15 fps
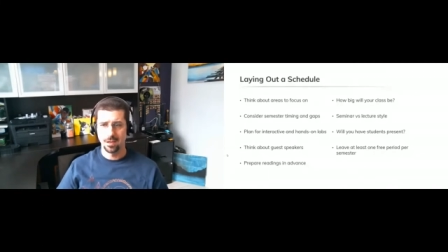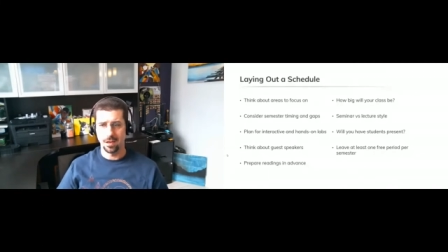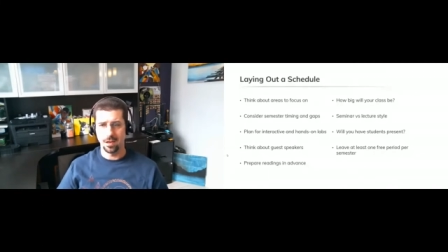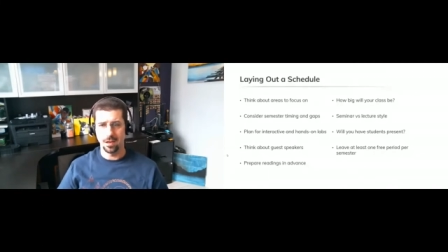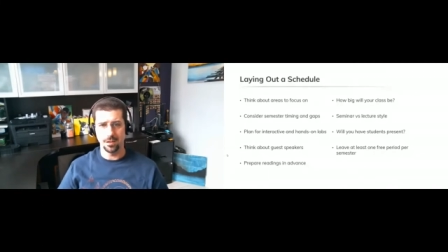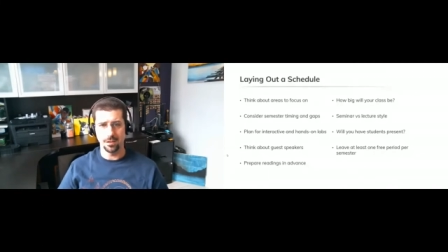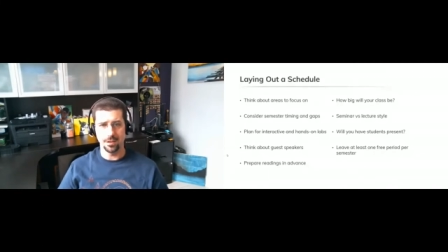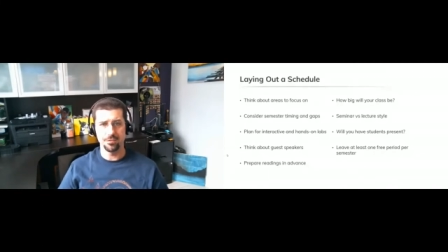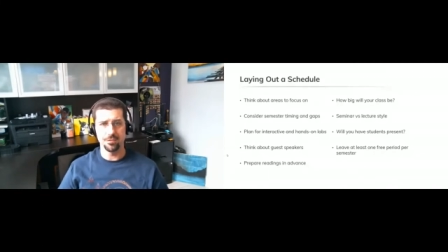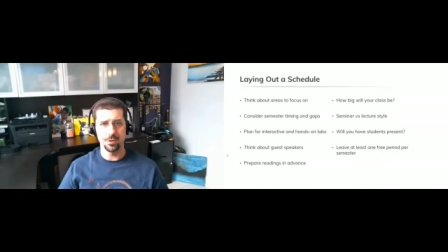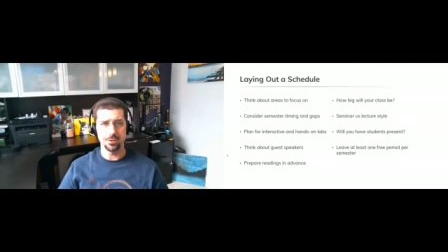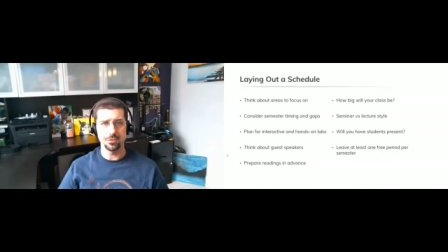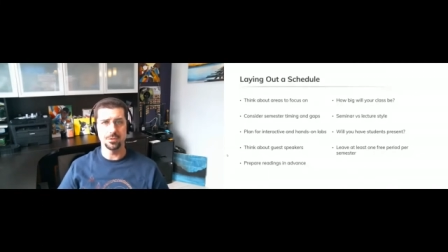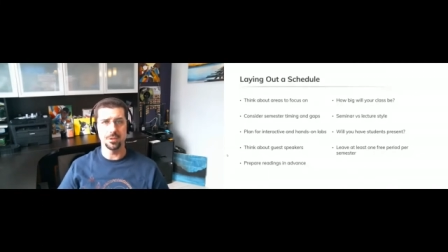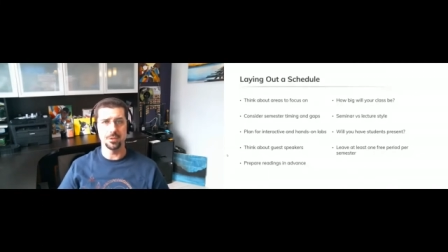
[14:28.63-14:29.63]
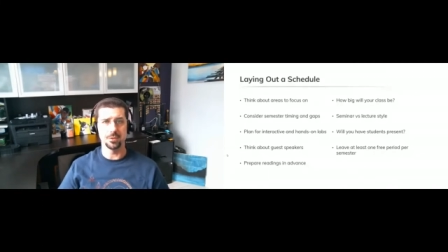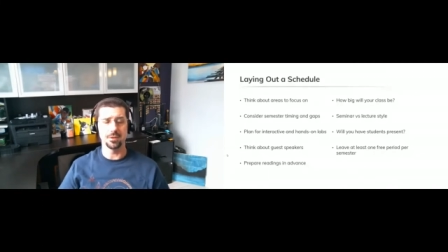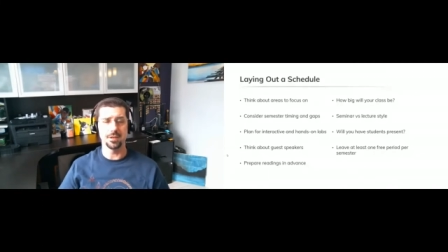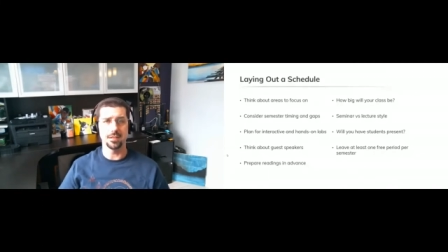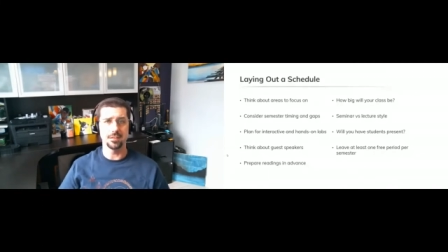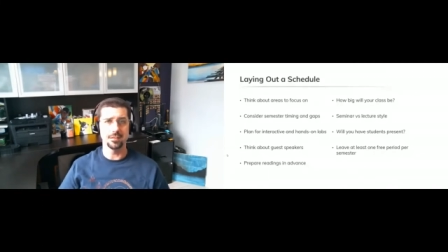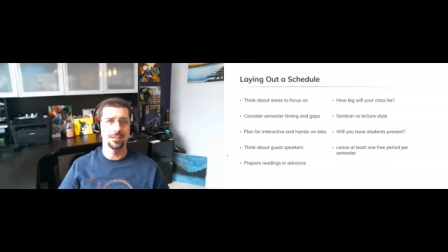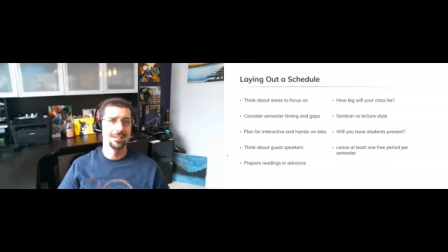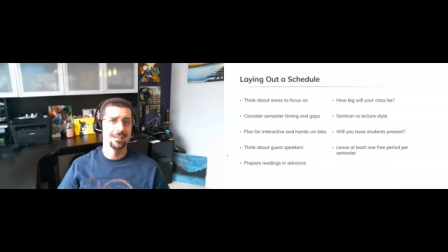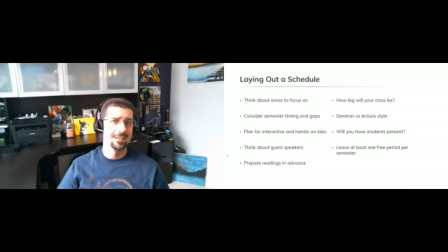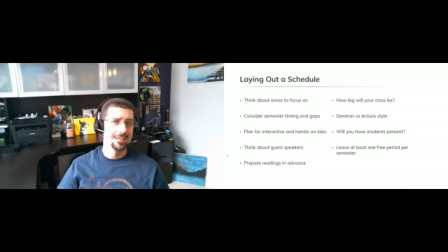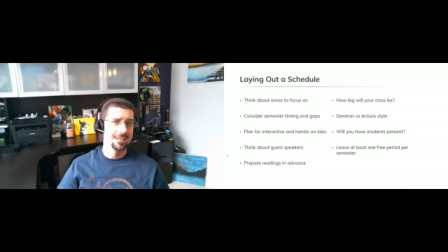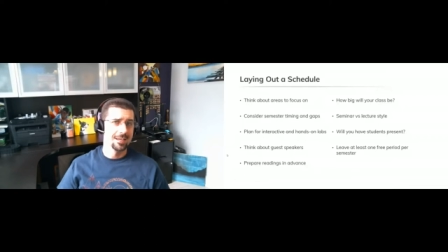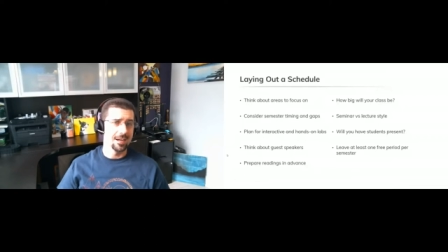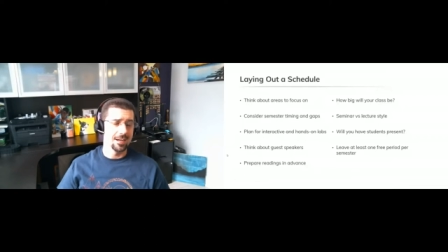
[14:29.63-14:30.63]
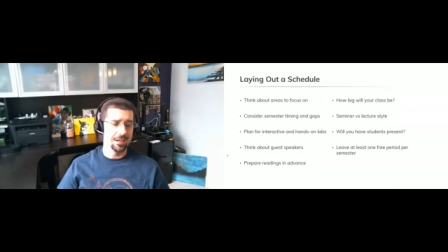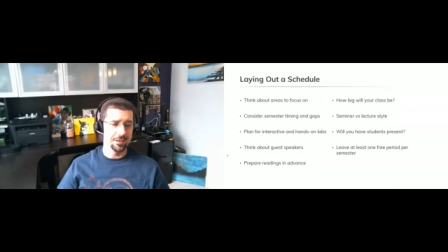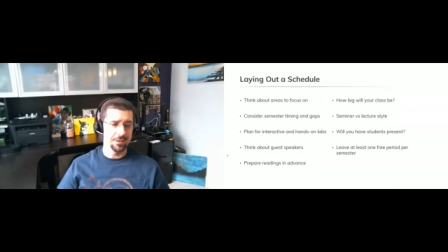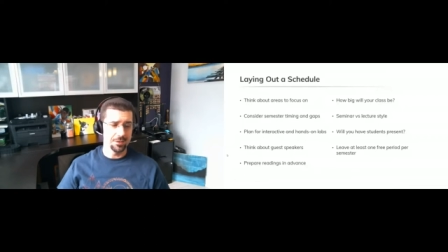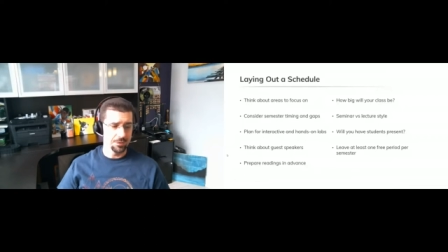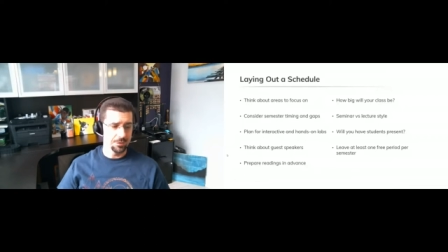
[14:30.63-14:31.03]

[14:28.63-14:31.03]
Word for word: uh, let folks know, hey, uh,